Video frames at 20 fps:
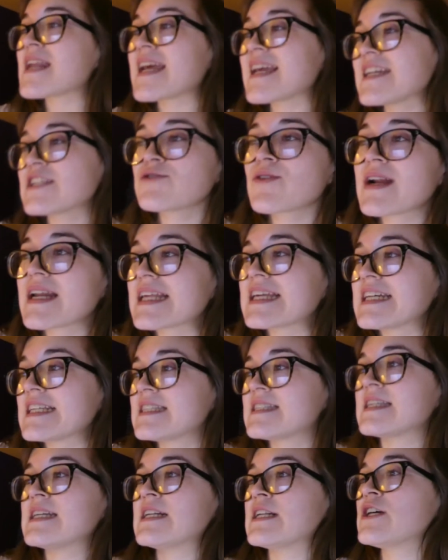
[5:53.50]
get to write a kiss
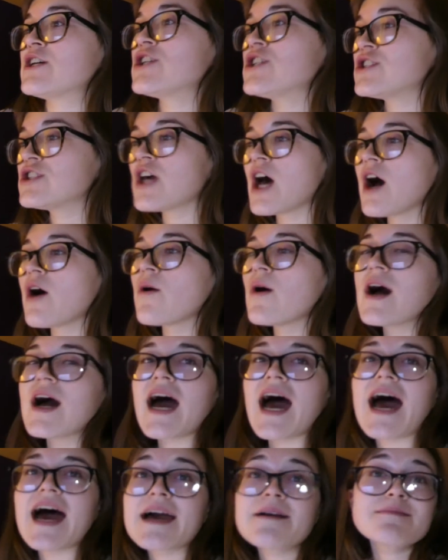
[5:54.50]
scene, so
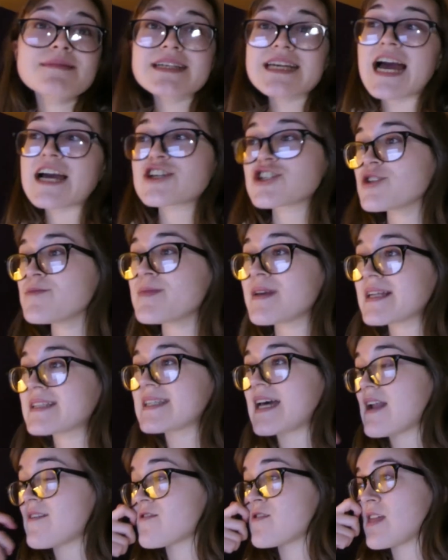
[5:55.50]
I should be
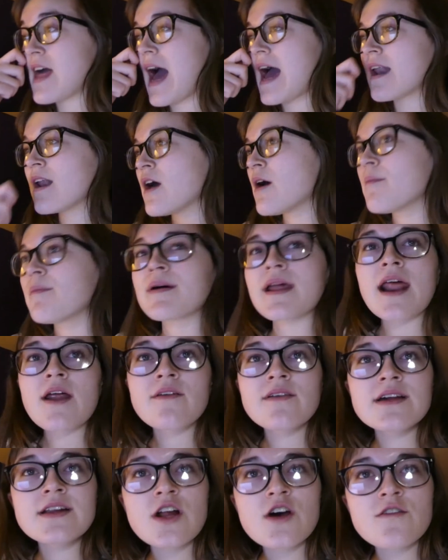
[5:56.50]
excited for that. But I don't
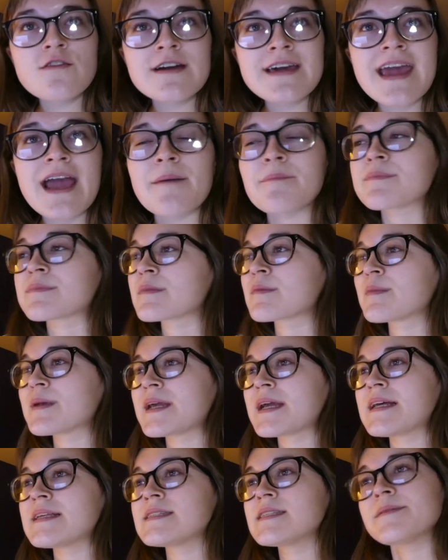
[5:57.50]
really know if I am,
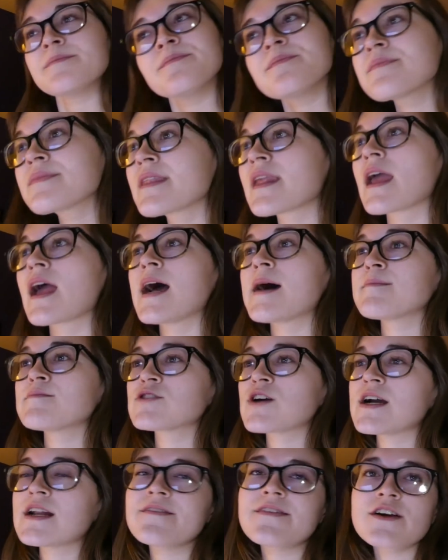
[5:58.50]
because I'm
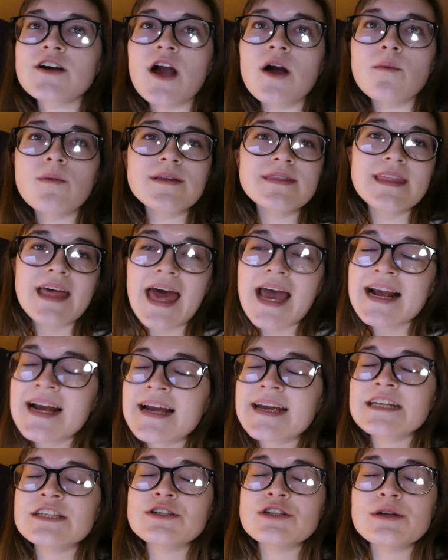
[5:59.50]
trying to figure out what the heck I
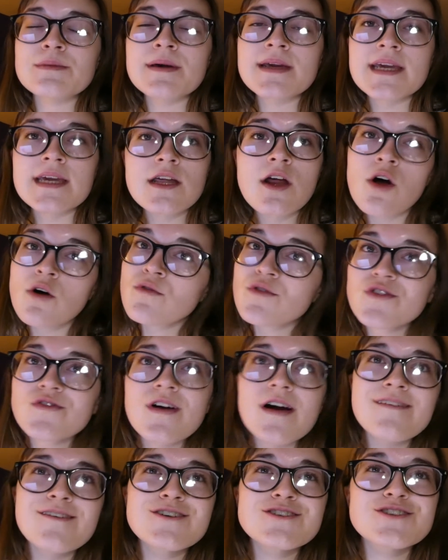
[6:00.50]
can do to make it over
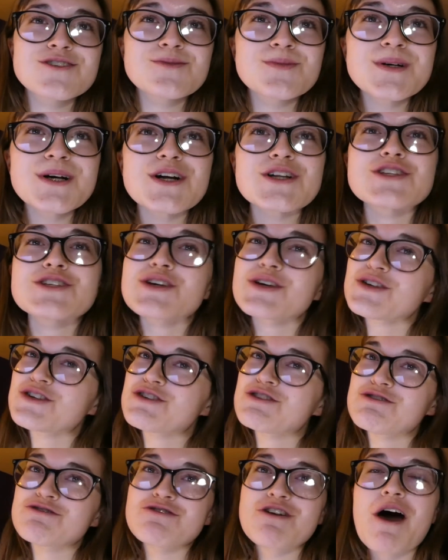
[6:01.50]
500 words.
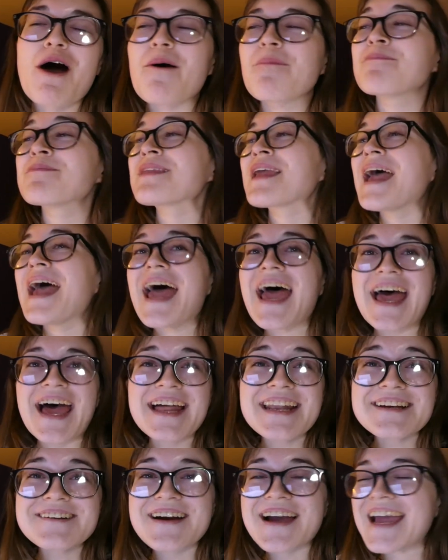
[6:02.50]
So,
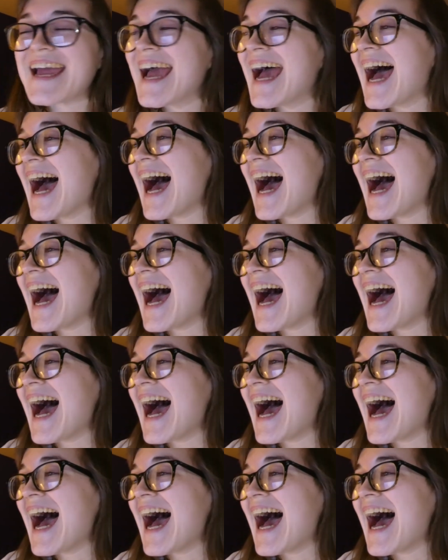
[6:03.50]
anyway,